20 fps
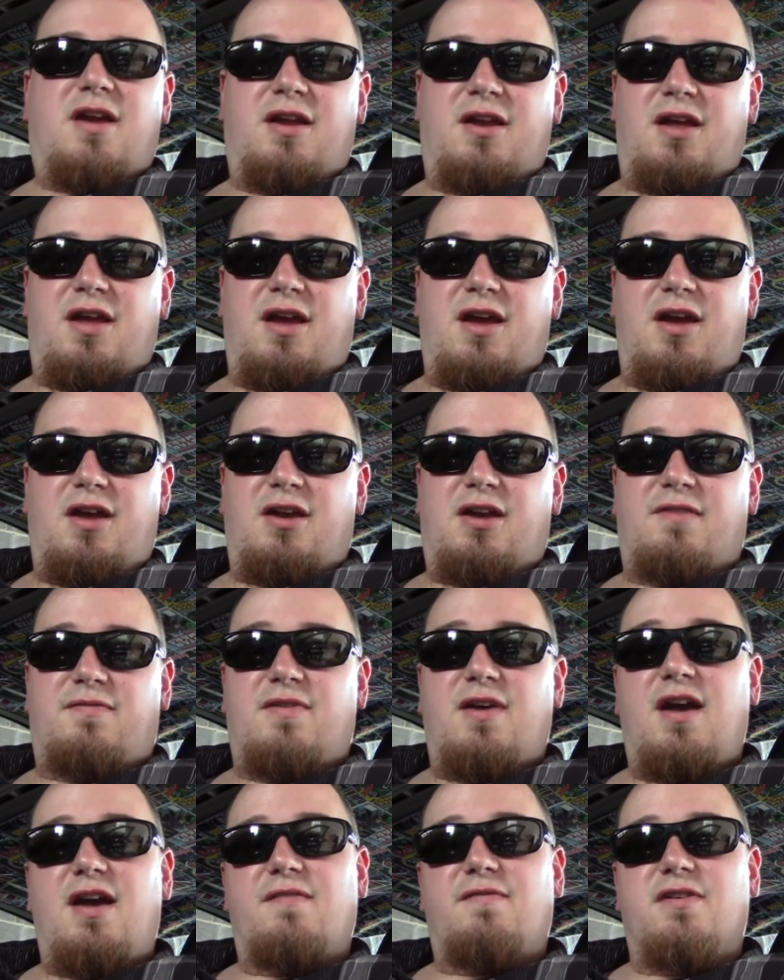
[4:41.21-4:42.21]
In the end, if
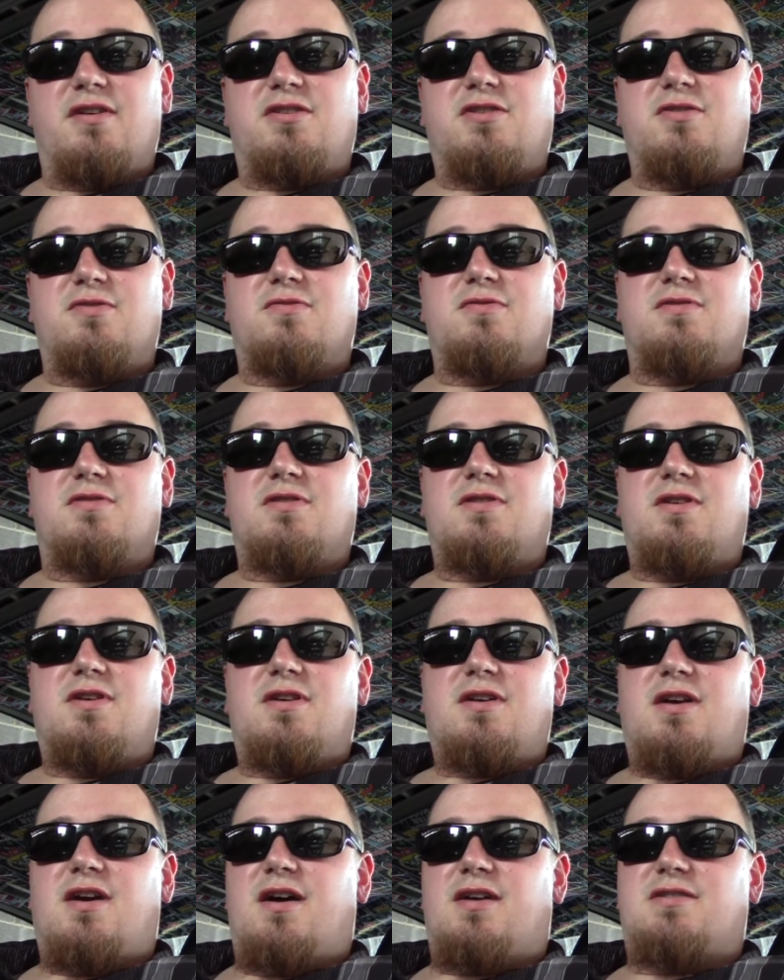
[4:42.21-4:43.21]
you have issues,
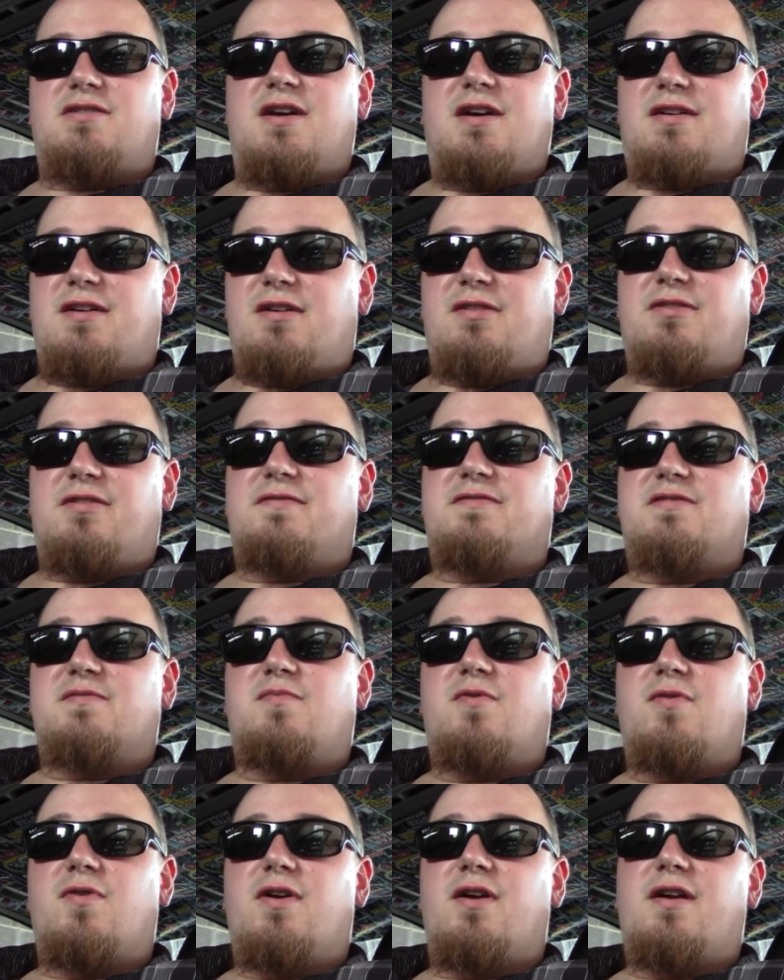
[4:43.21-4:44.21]
contact Airlift
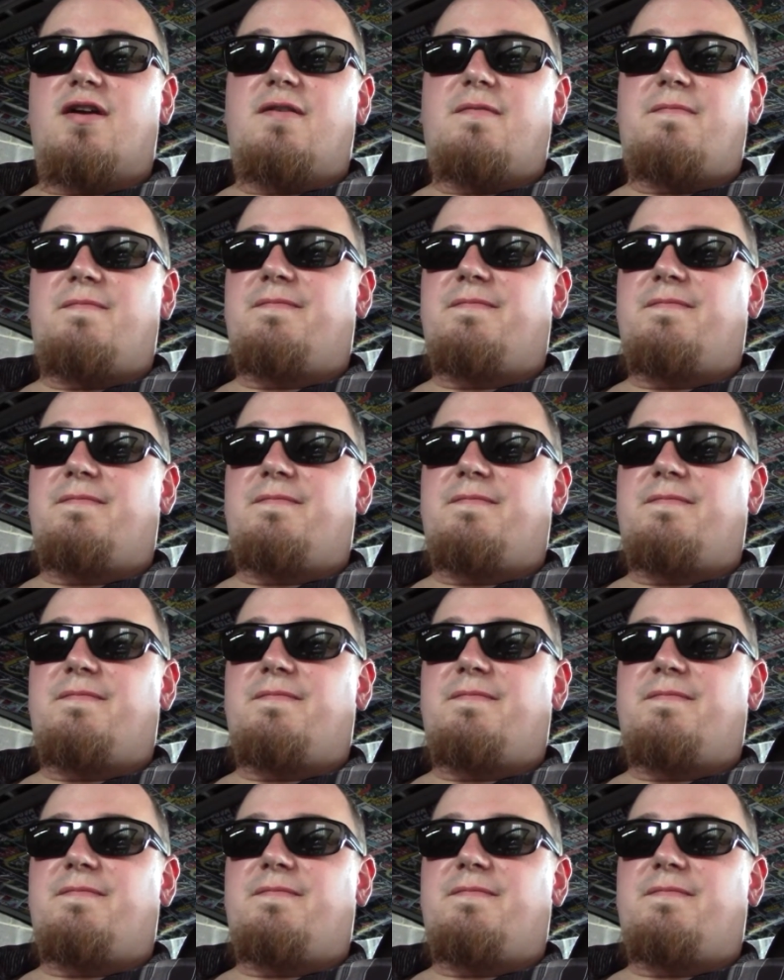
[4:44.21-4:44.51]
Support.